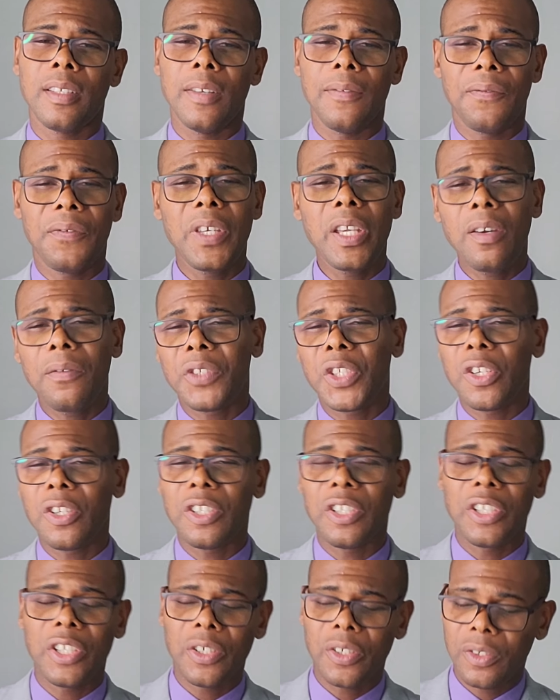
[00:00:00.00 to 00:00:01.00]
The fear of the
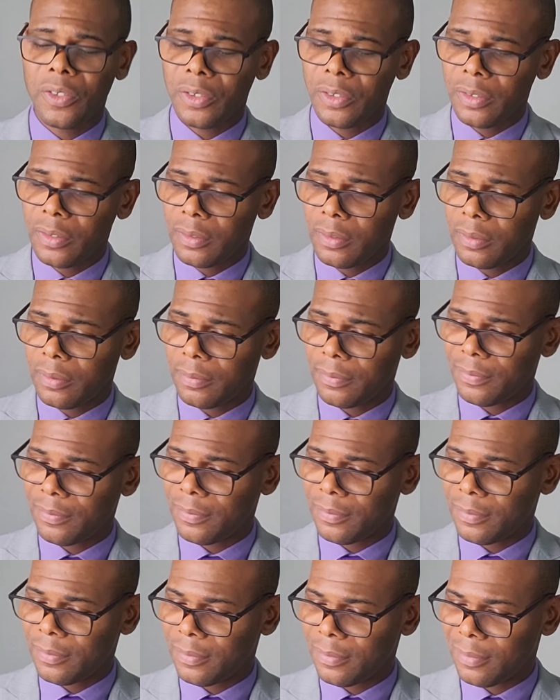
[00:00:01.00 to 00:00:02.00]
unknown,
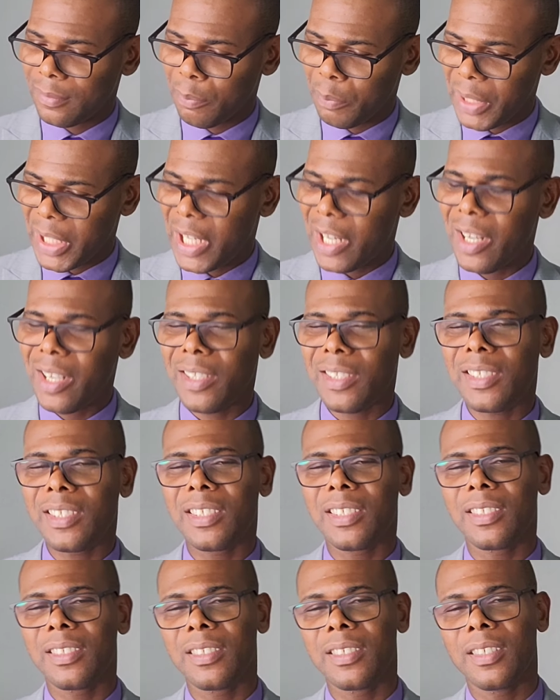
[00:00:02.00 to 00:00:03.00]

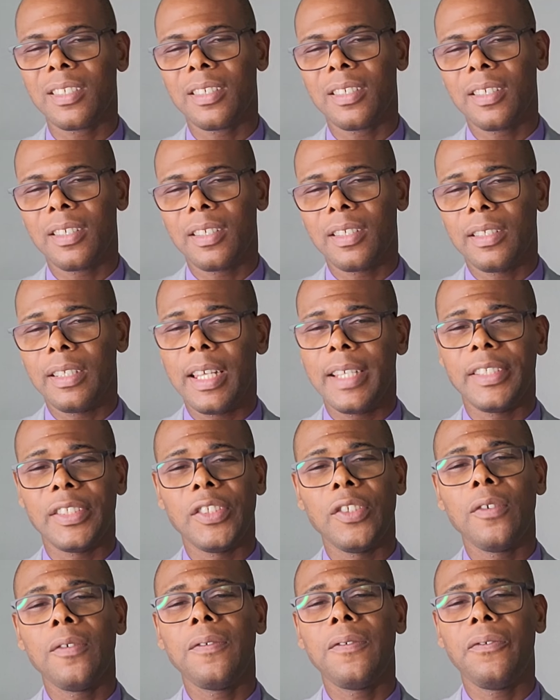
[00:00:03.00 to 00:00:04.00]
because there is
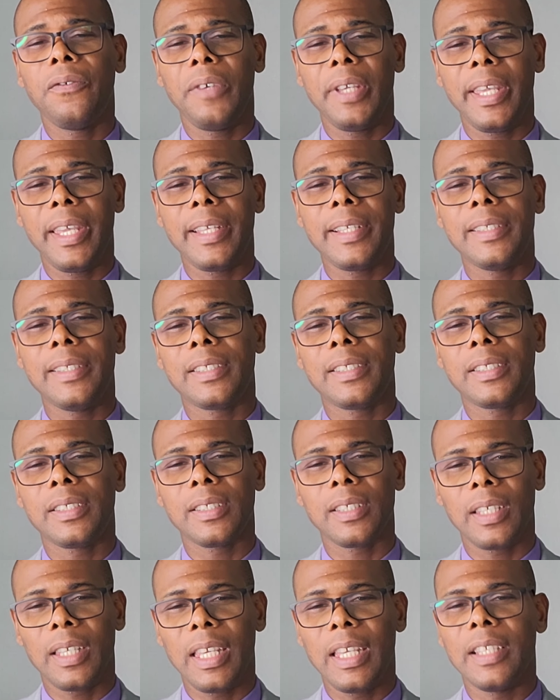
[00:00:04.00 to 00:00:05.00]
no
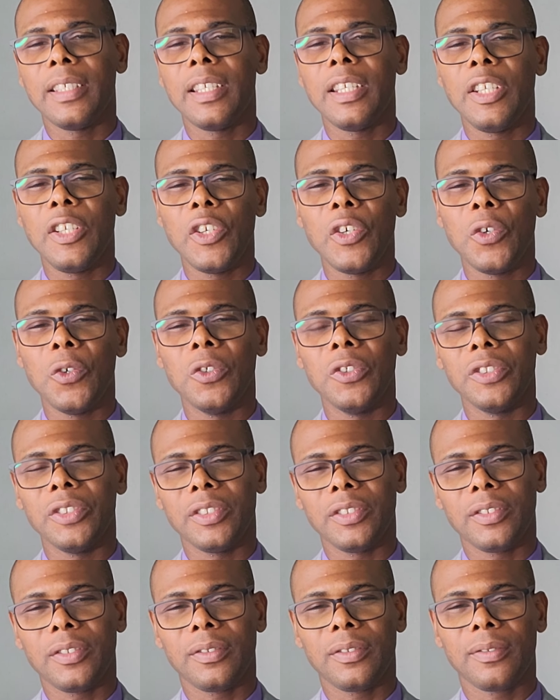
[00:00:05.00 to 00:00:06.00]
faith in the
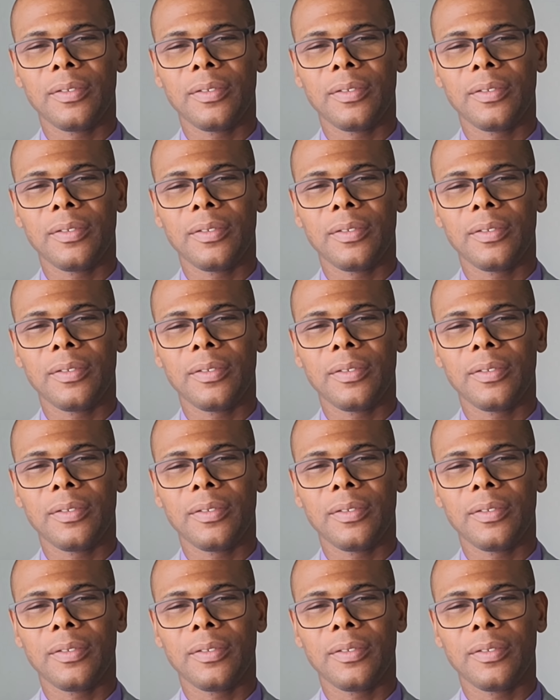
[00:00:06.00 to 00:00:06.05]
known.